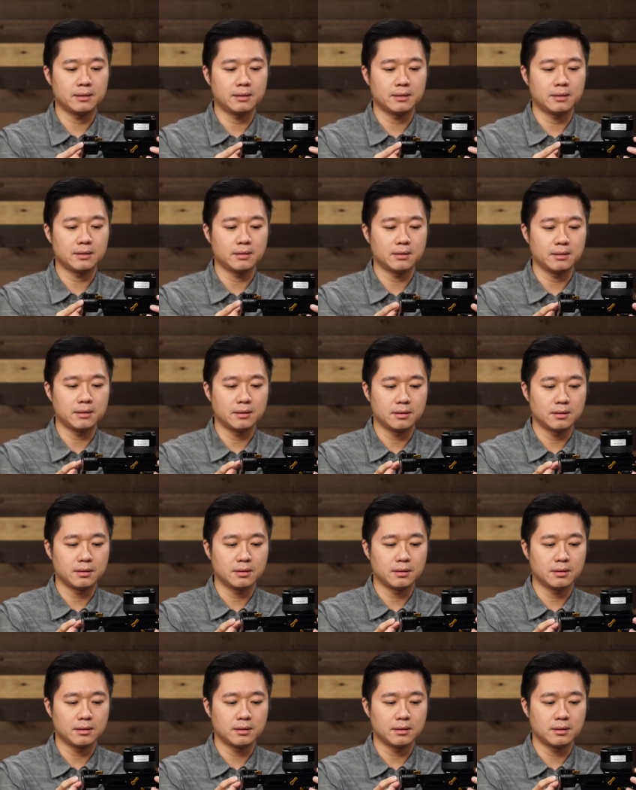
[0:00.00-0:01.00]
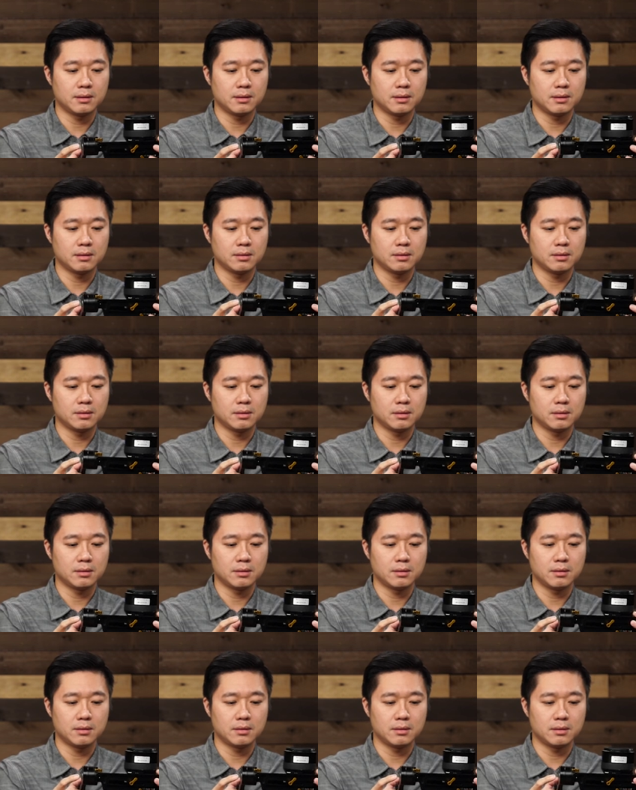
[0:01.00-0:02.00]

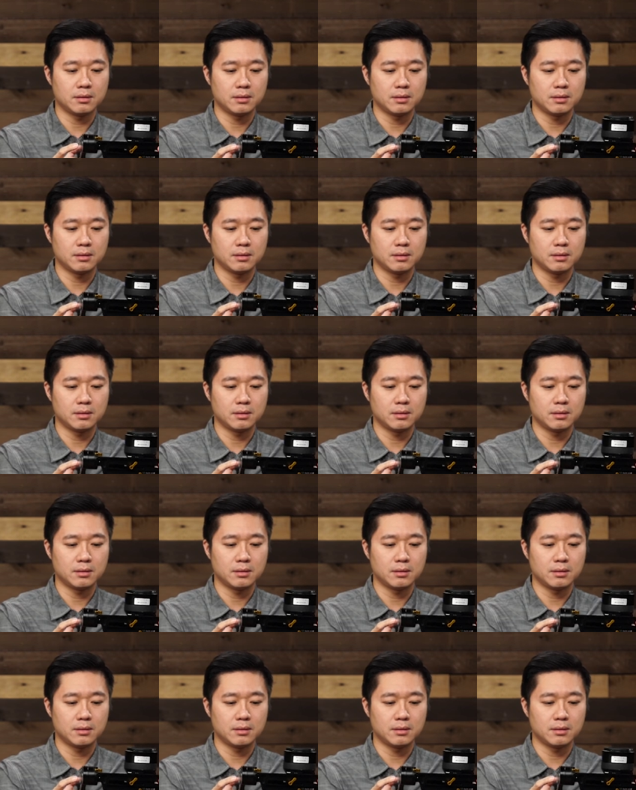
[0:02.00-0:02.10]
(silence)